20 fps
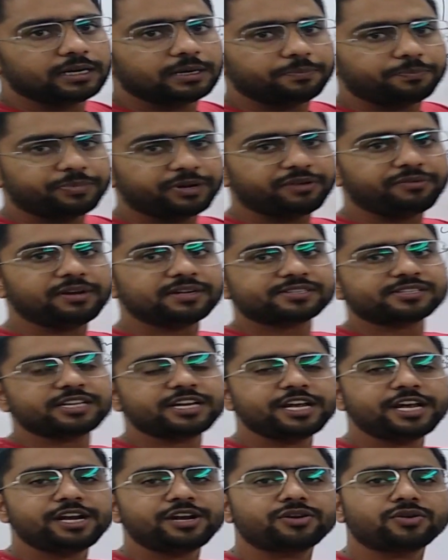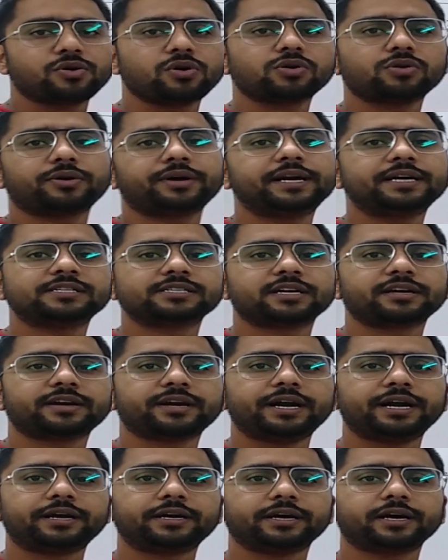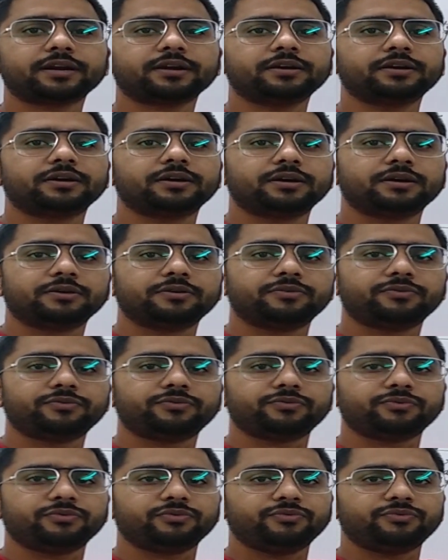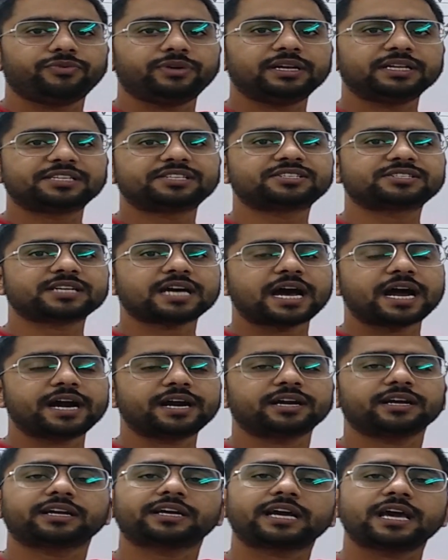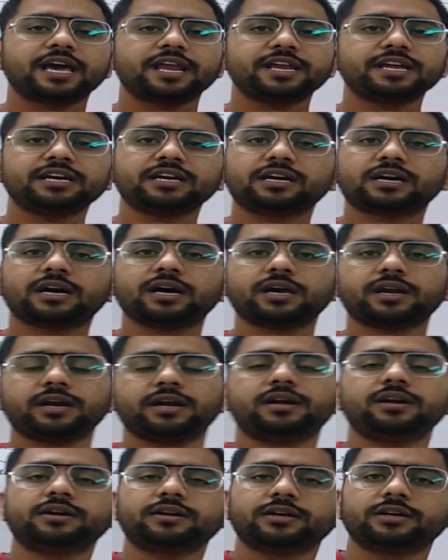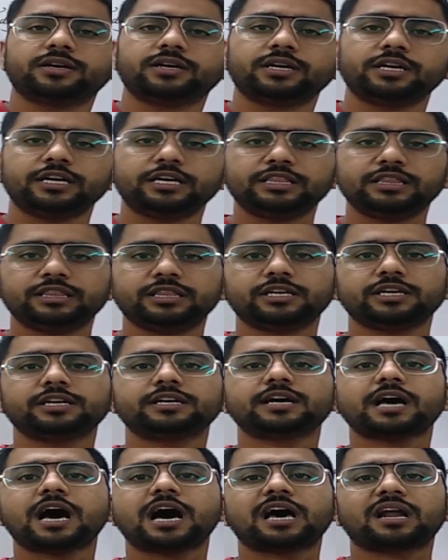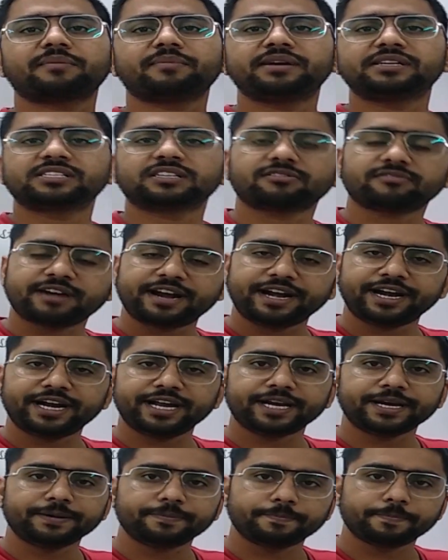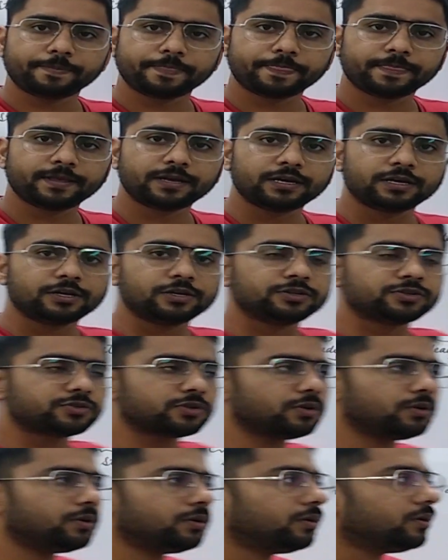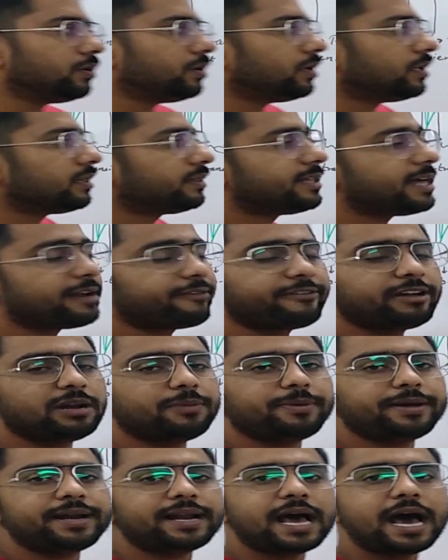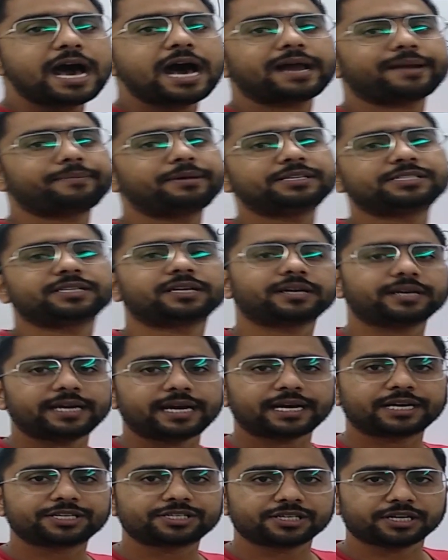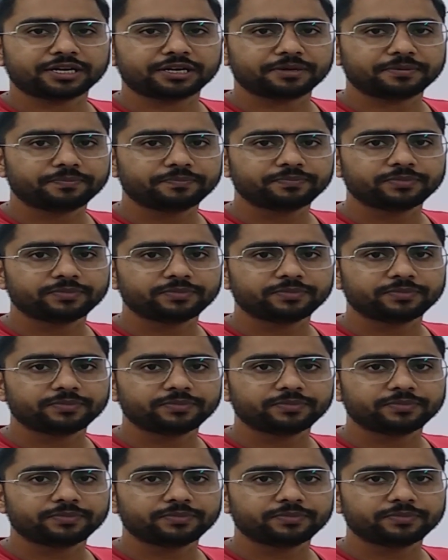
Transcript: previously no loaded generator will start carrying current in the armature winding. So there will be an armature reaction,